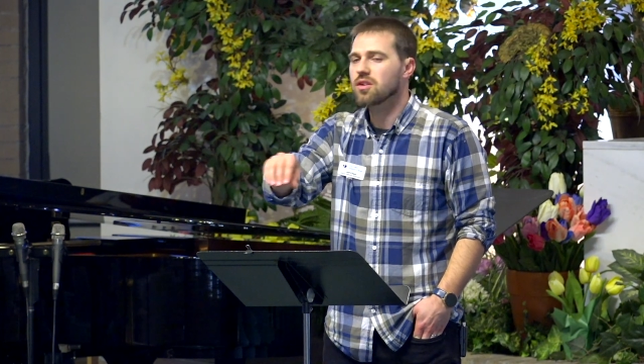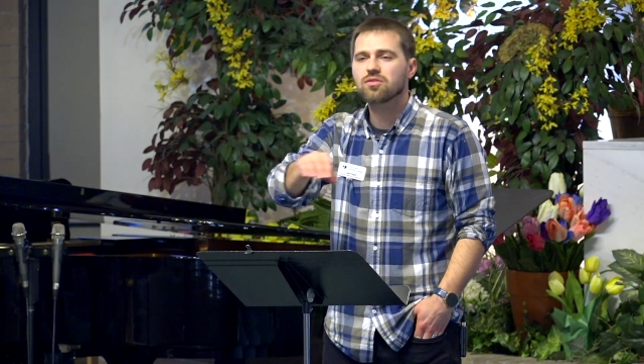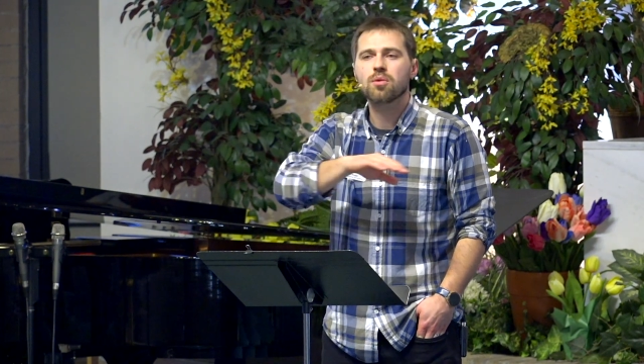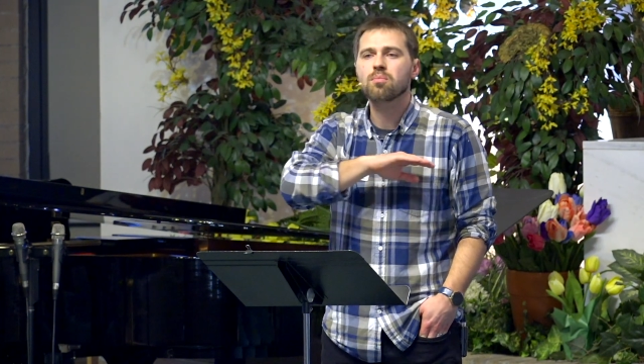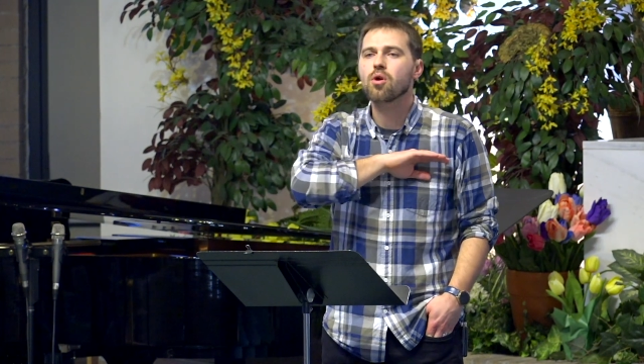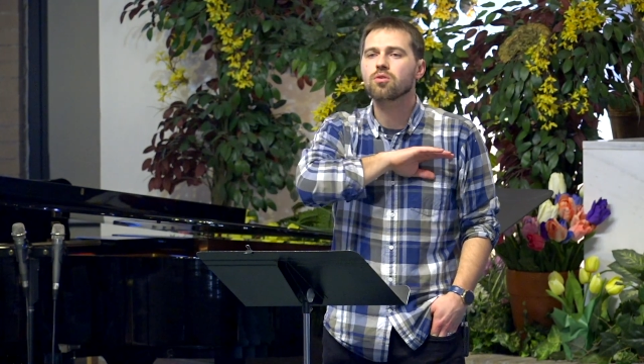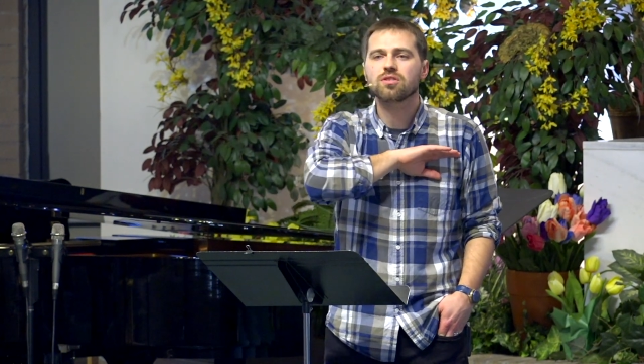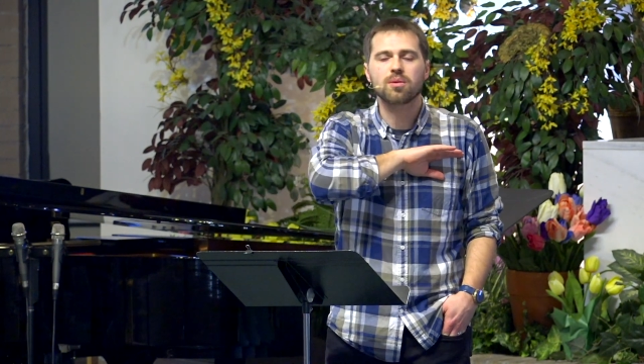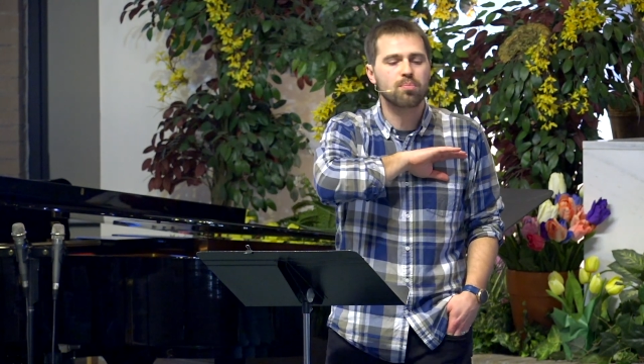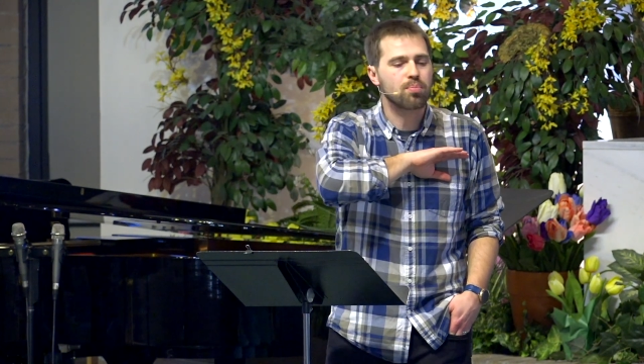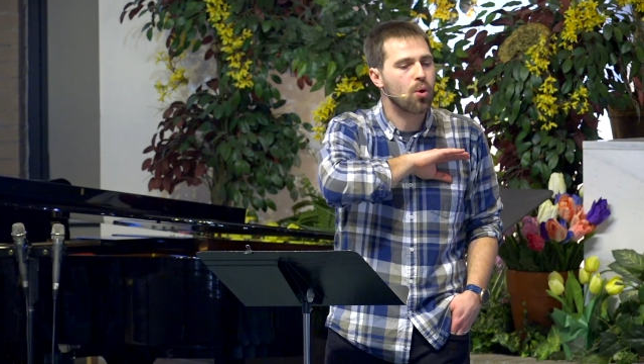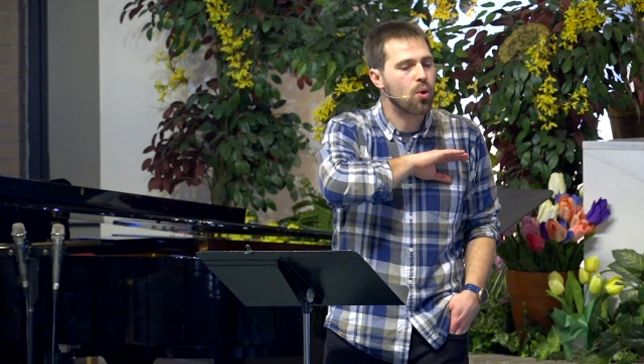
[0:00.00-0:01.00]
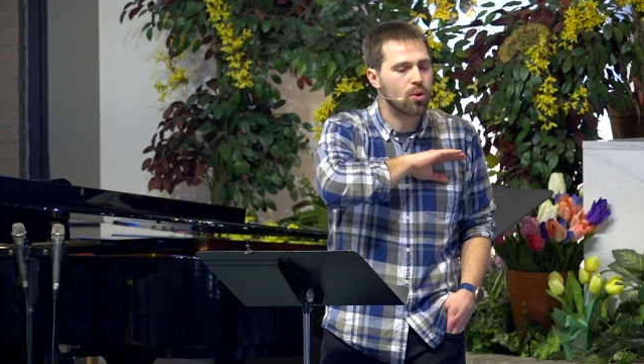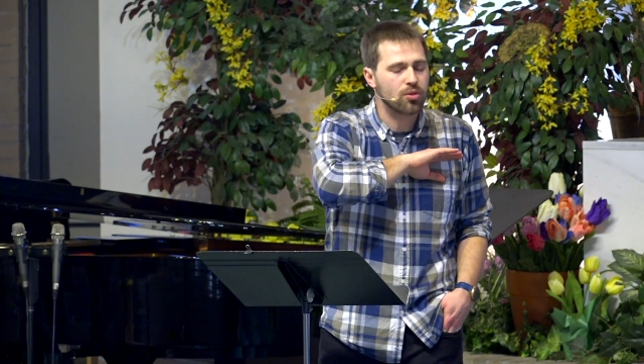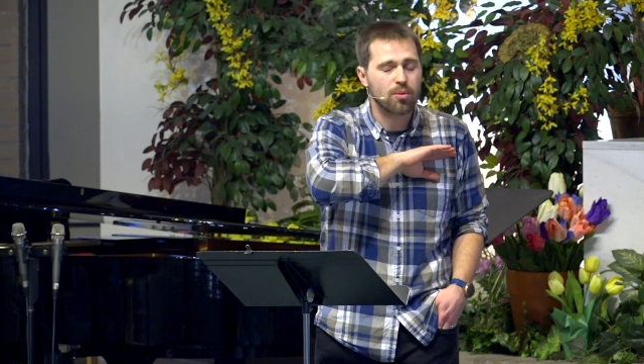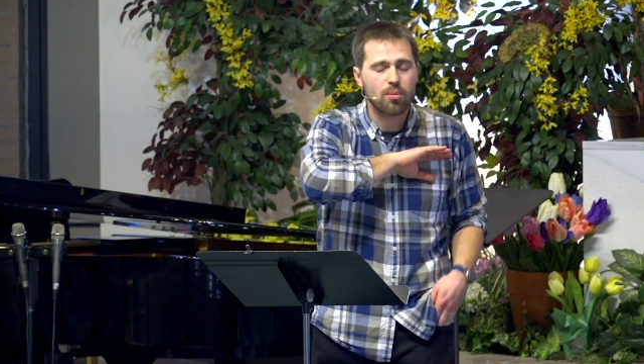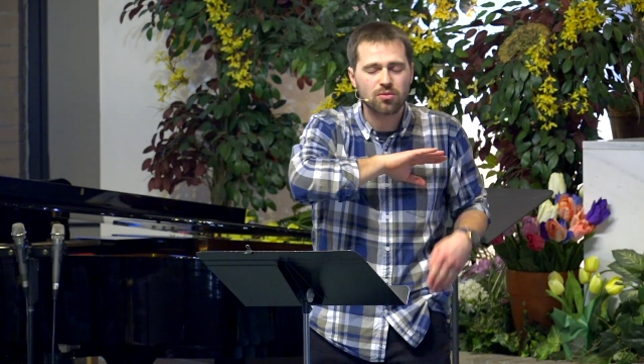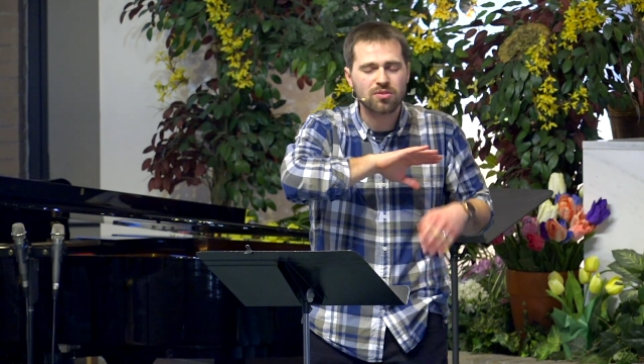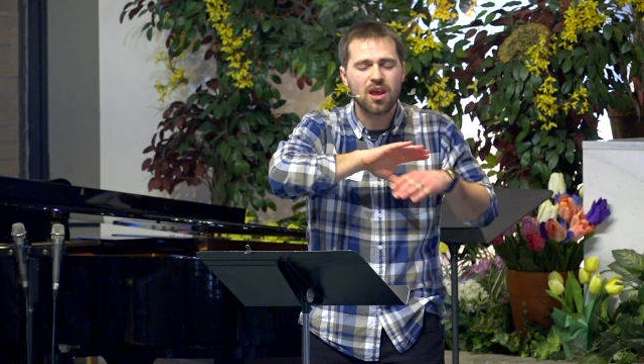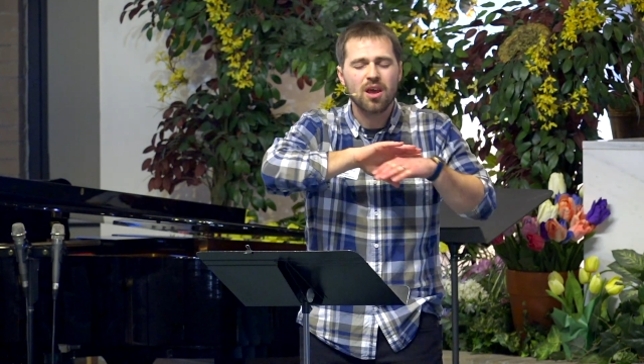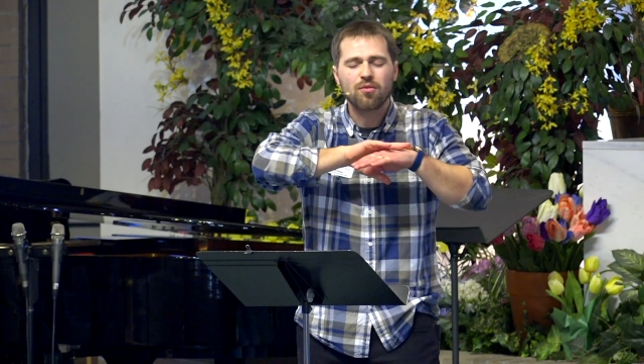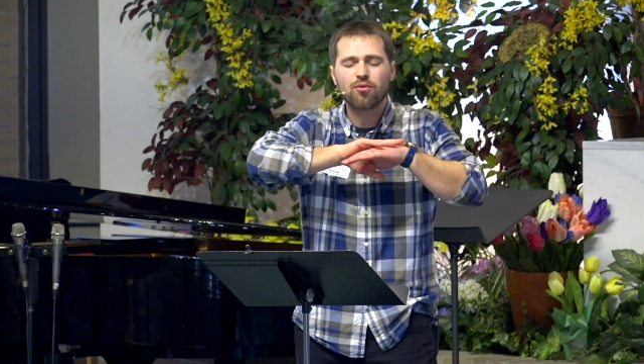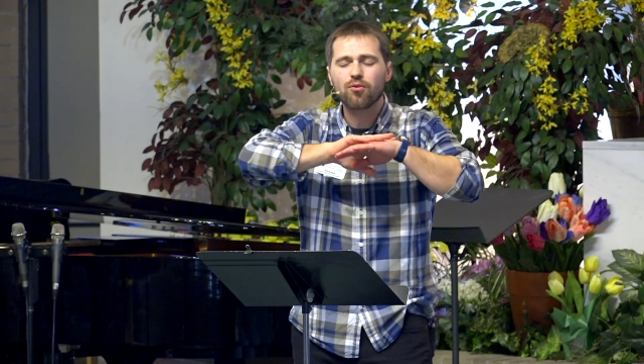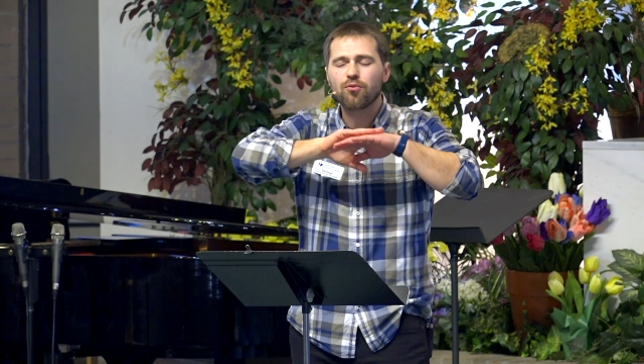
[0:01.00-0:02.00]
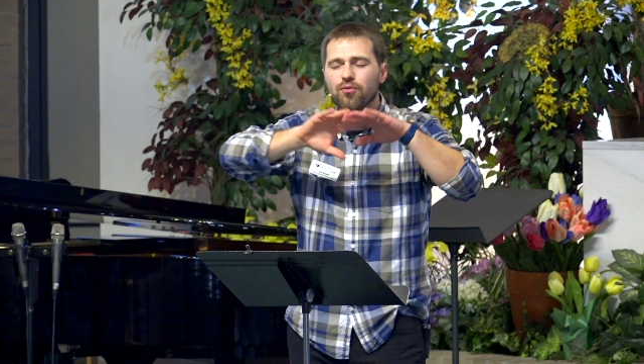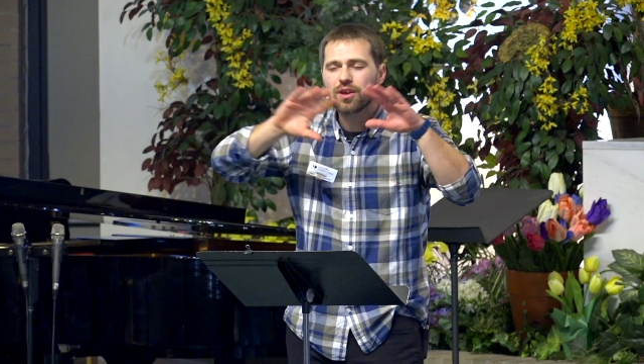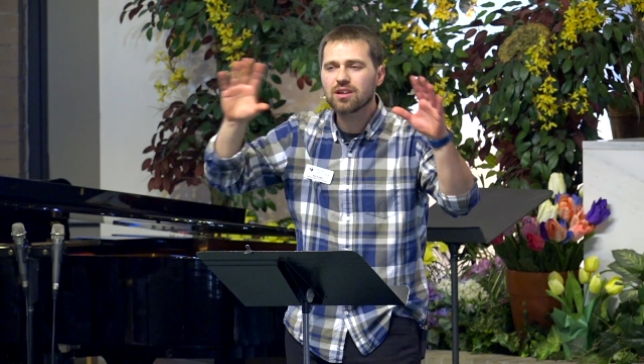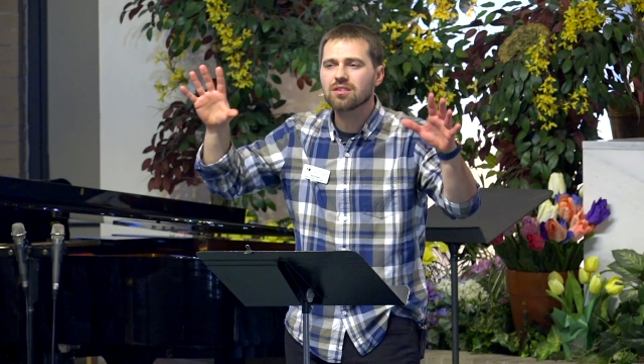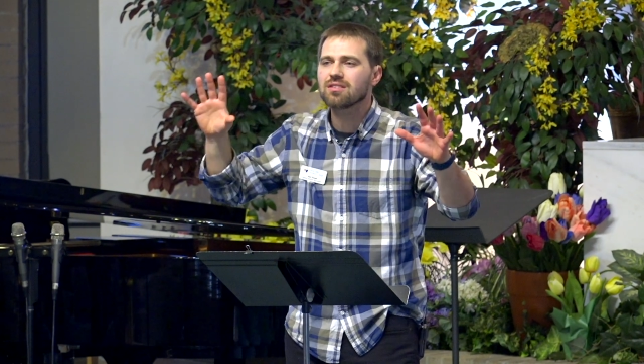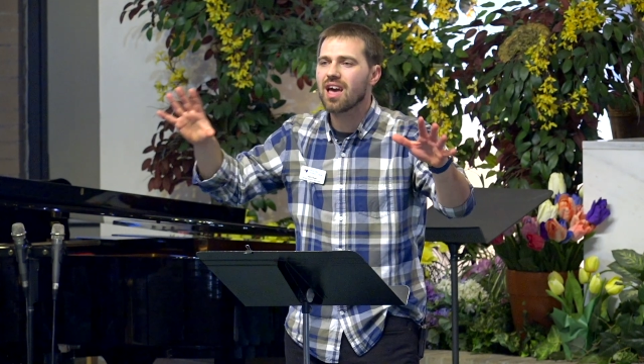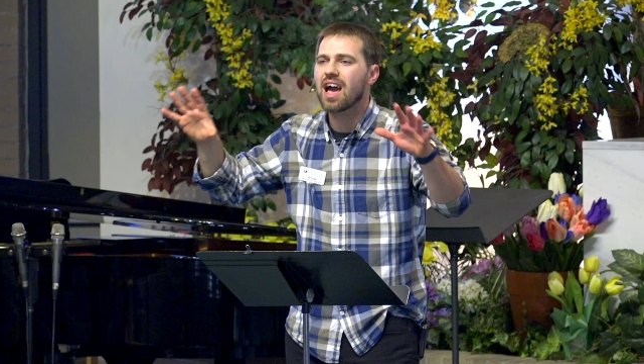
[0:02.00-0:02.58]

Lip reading: Because the most fulfilled